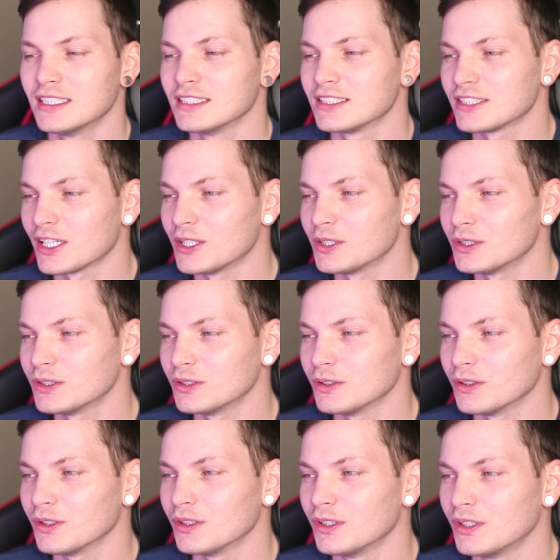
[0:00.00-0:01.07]
So
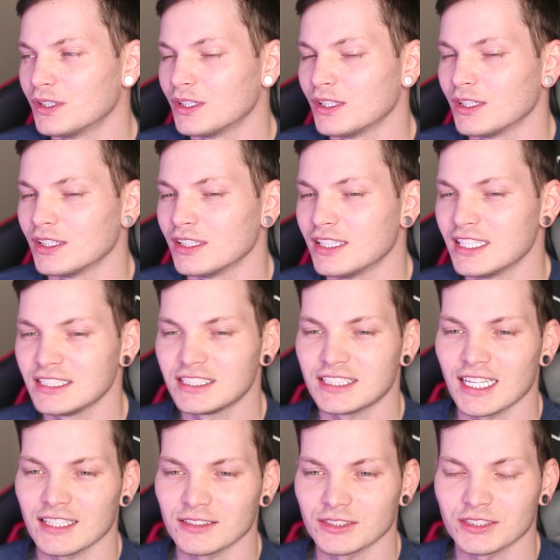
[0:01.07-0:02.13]
this
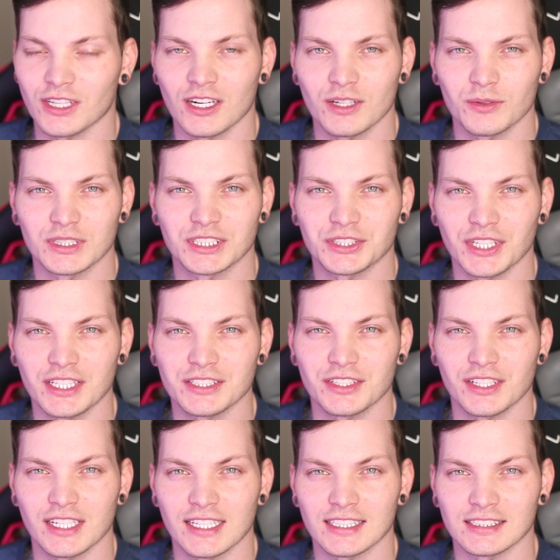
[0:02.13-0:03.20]
channel started with Stranger
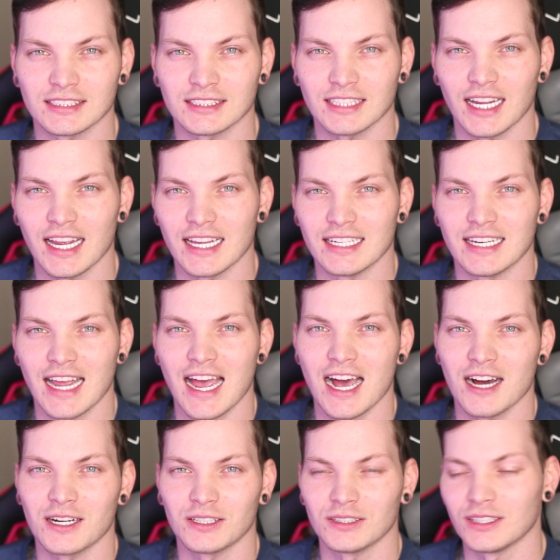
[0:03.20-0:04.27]
Things, and
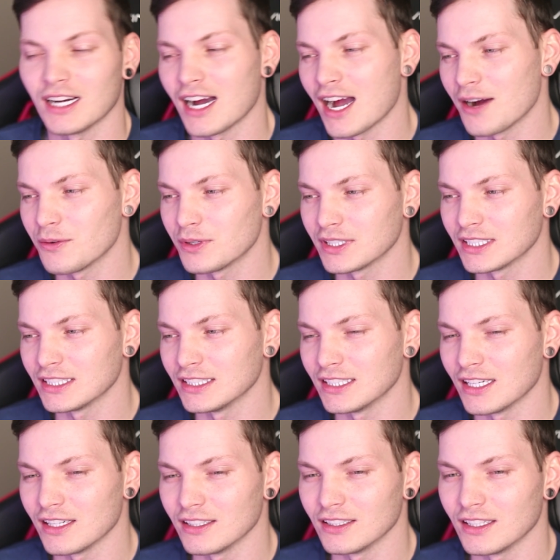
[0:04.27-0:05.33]
now I want to
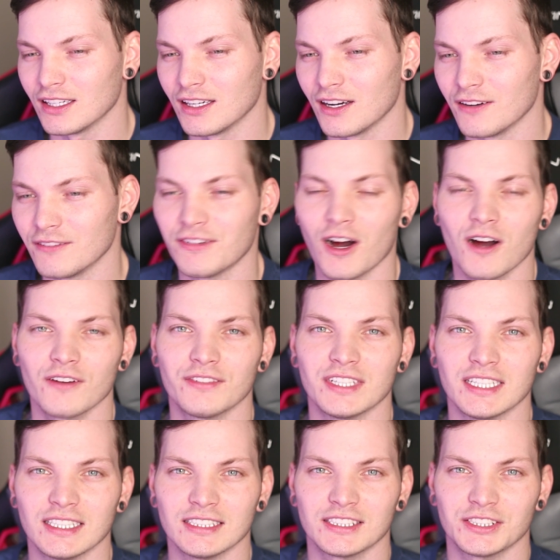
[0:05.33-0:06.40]
evolve
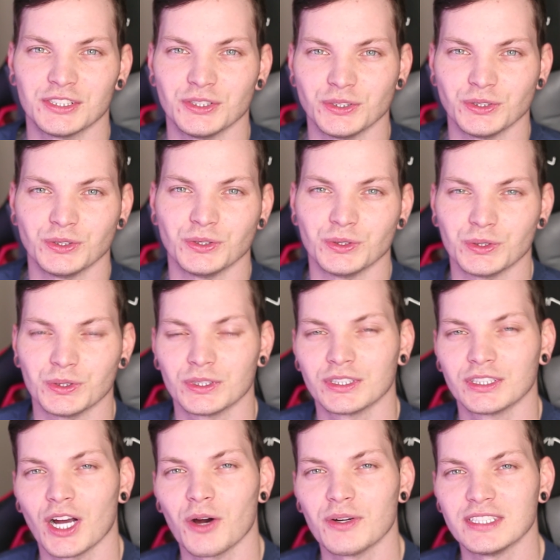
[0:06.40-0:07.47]
it to
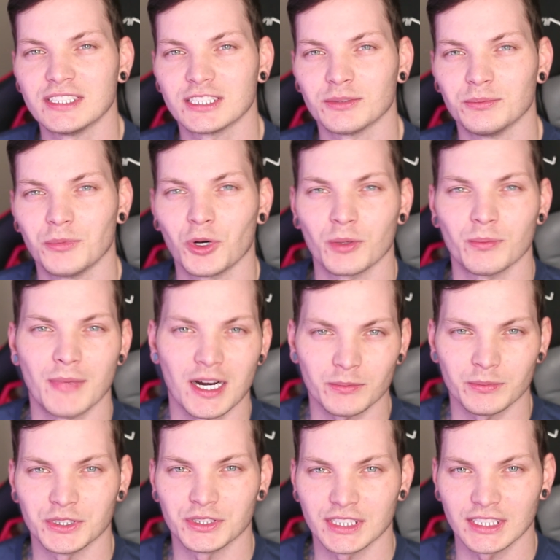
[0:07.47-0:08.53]
go into more metal
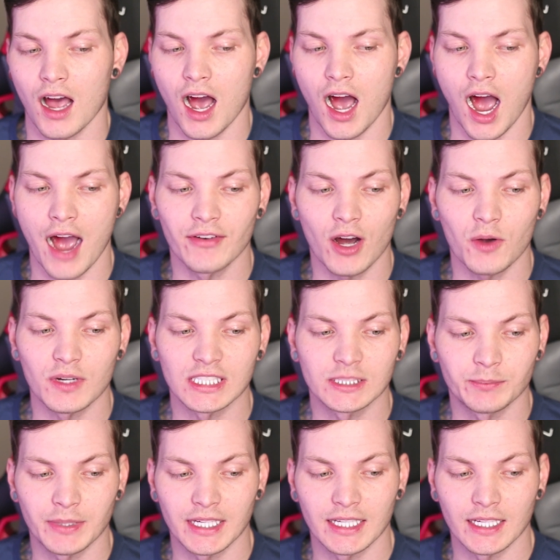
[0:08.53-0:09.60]
music. I've always
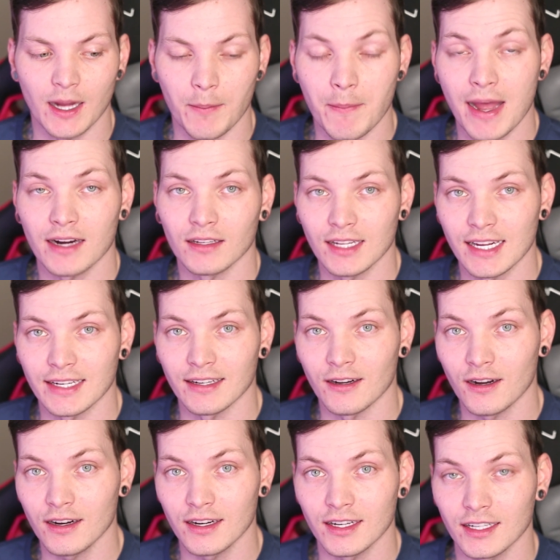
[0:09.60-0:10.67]
been a metalhead at
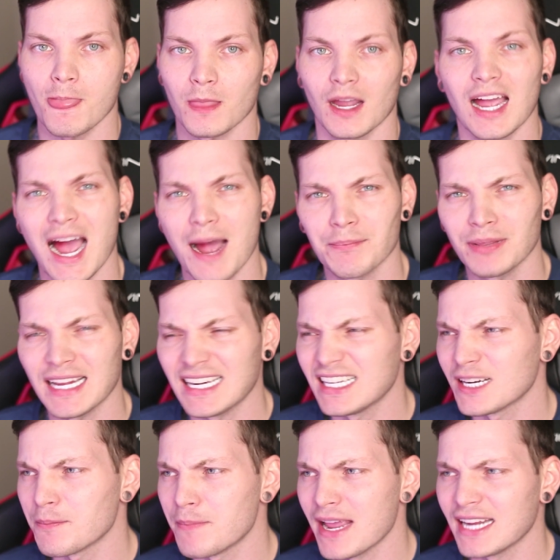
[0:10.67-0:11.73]
heart. I played in
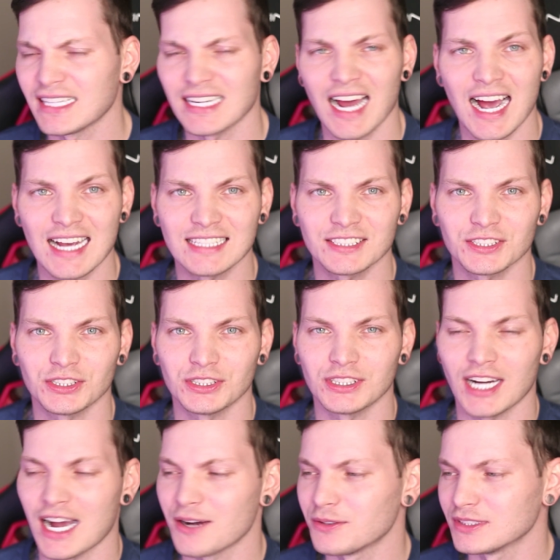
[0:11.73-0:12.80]
a band in high school.
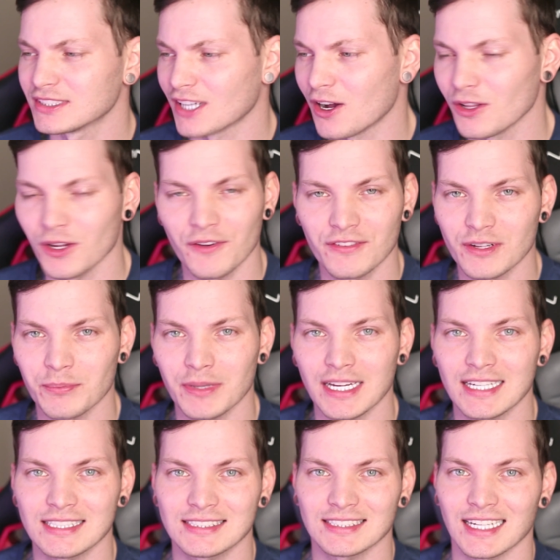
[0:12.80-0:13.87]
I was all over the
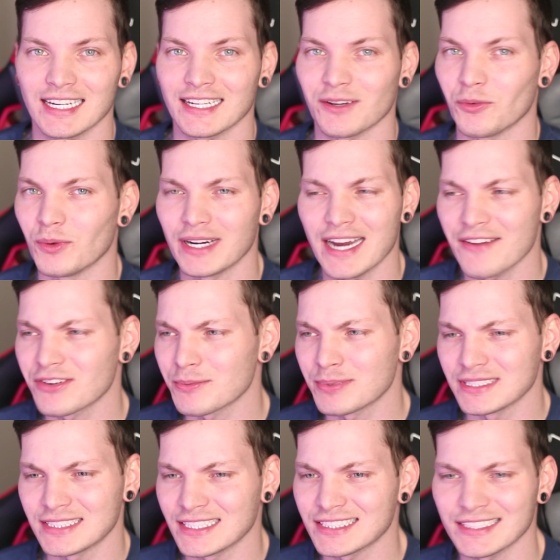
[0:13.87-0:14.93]
place, like whatever
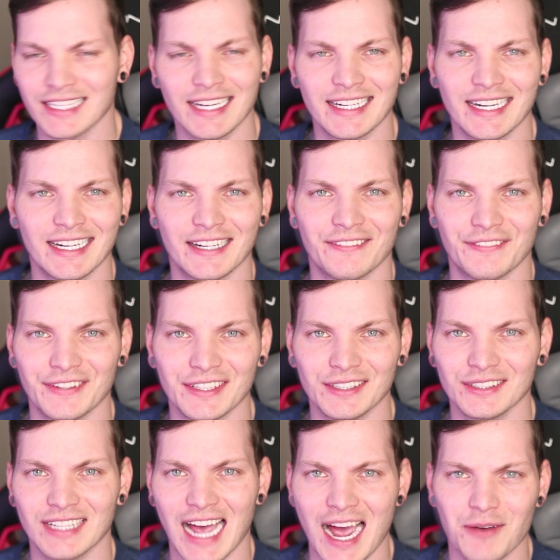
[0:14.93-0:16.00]
position they needed to
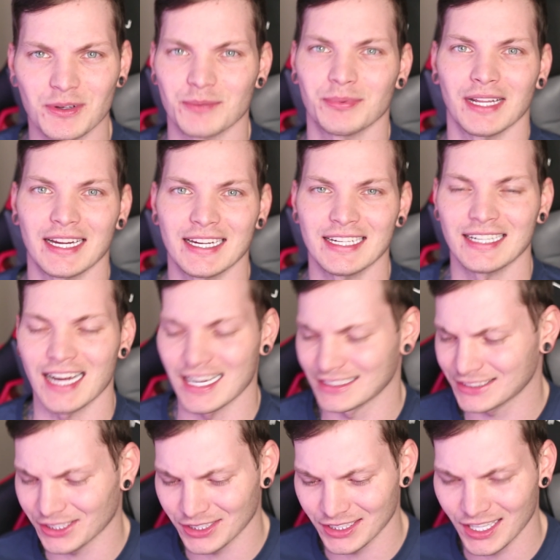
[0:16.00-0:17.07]
field, I would play it. I
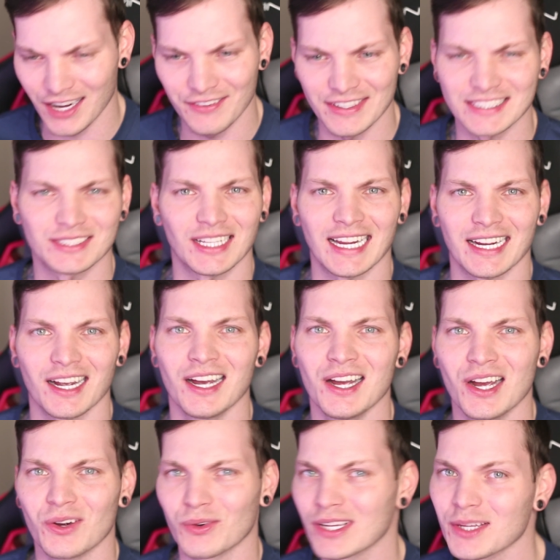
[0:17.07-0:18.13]
started off as like
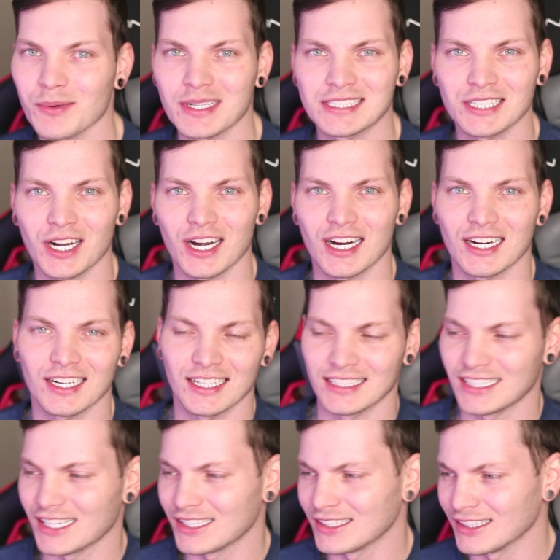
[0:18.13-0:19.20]
rhythm guitar, and
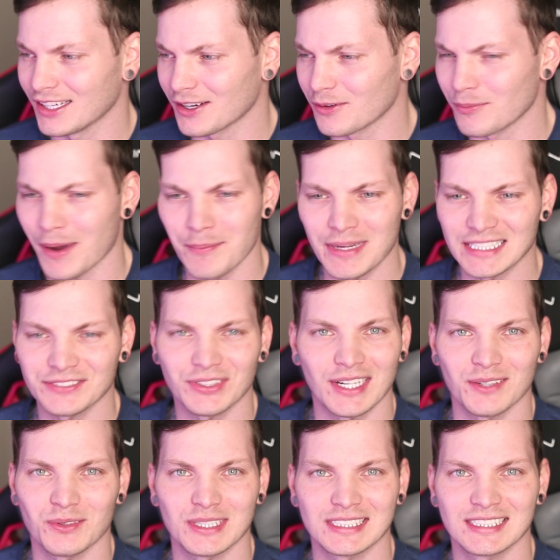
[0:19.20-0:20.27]
the, like my best
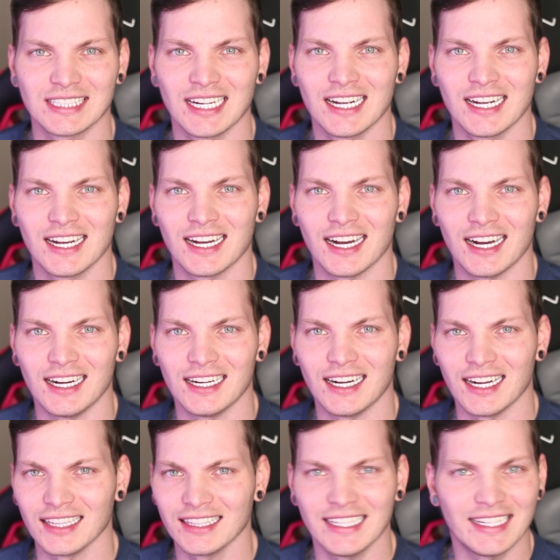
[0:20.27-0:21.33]
friend was uh,
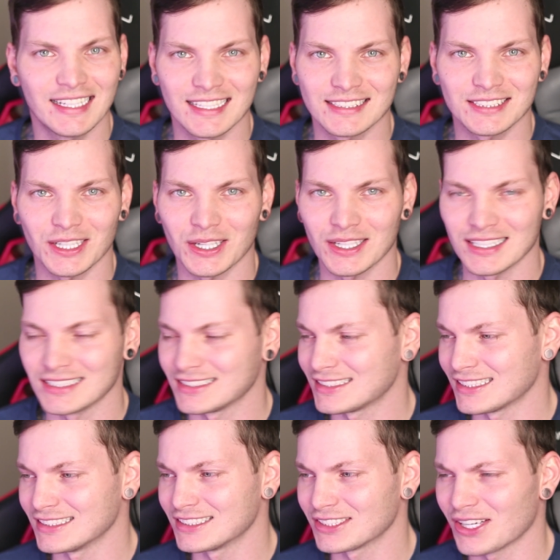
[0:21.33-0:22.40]
a lead guitarist,
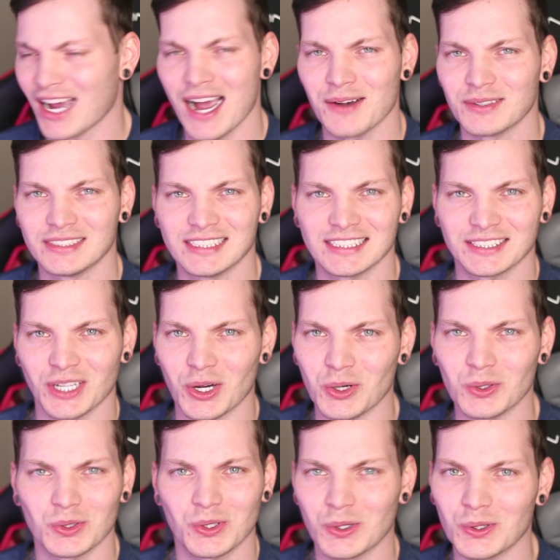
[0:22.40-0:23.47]
and so I would just
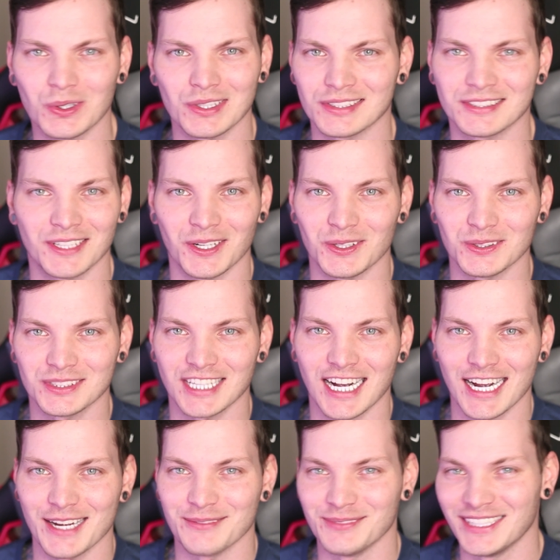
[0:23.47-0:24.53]
hold chords the whole
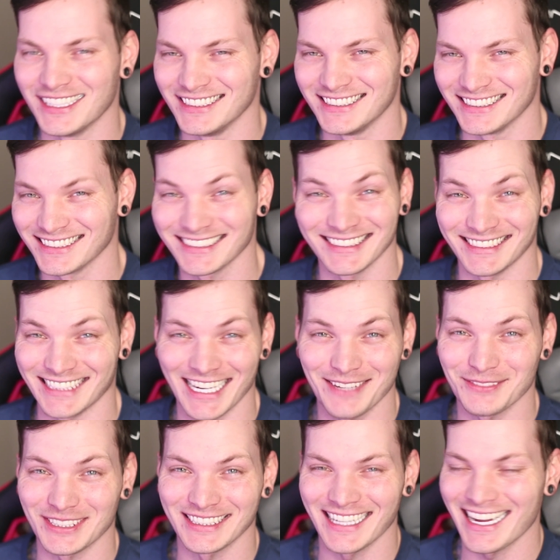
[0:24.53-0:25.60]
time and just
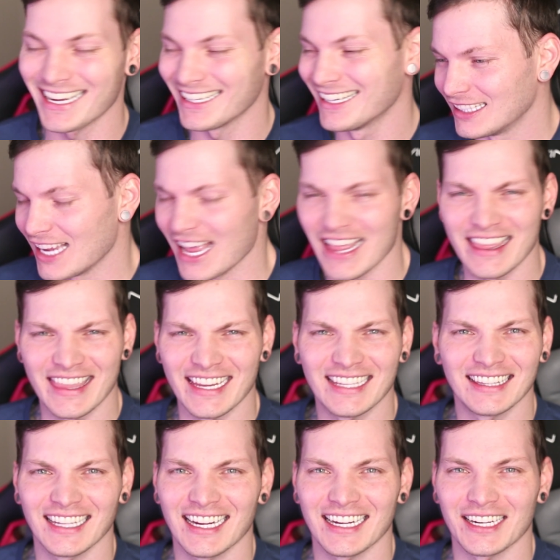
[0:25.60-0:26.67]
jam on that. And
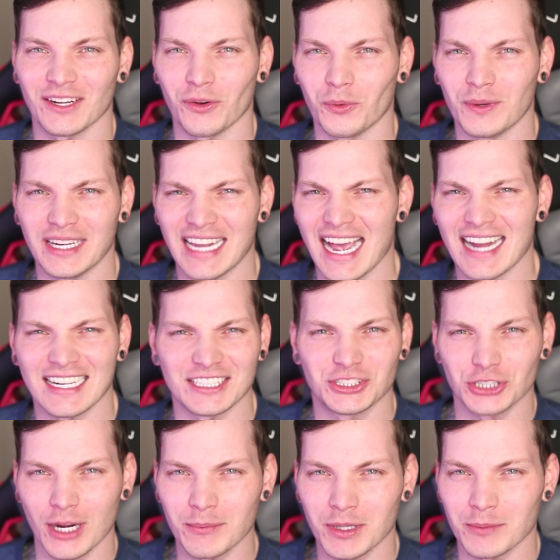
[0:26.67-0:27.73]
then like we had a
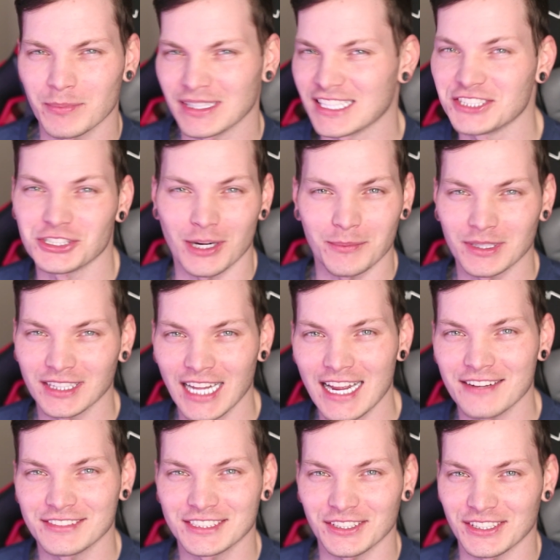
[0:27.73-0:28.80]
drummer, but the drummer
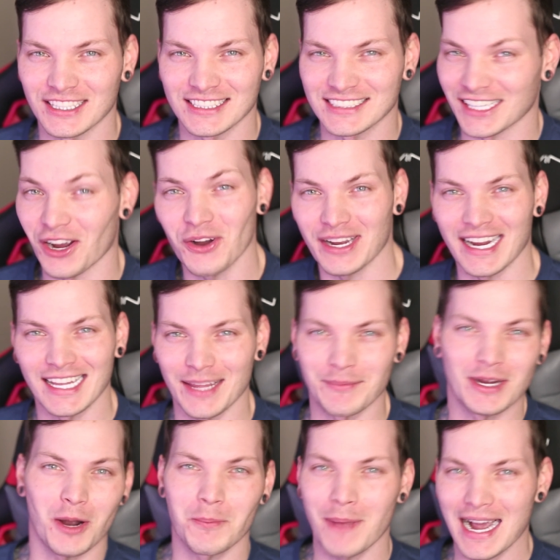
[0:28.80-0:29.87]
left, so then it's like, okay, let me
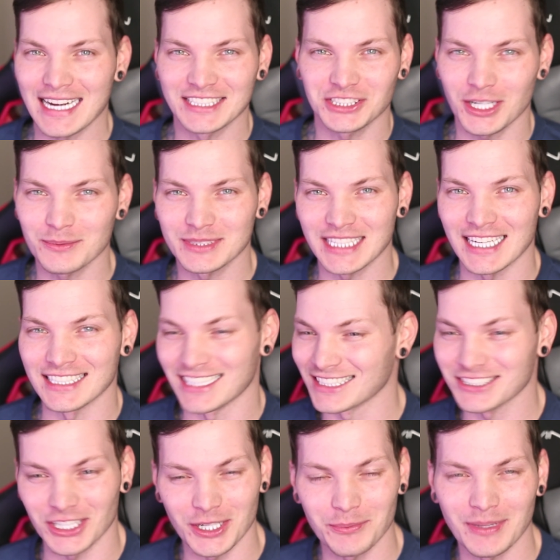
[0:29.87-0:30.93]
go buy a drum set, and I
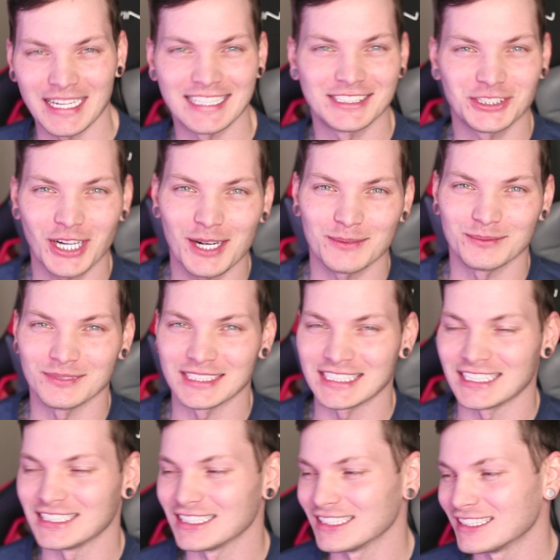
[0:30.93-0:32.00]
started playing drums.
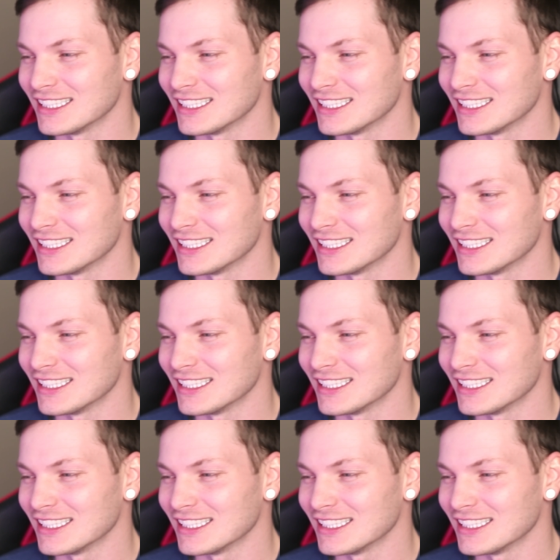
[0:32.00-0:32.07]
And